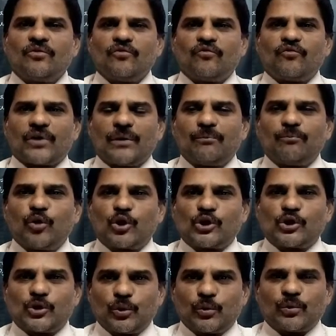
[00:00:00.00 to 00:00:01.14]
from
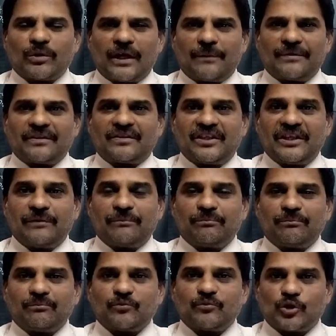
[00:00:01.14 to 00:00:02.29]
book 2, theme
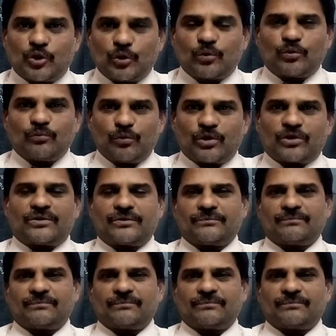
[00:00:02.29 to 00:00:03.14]
2 book.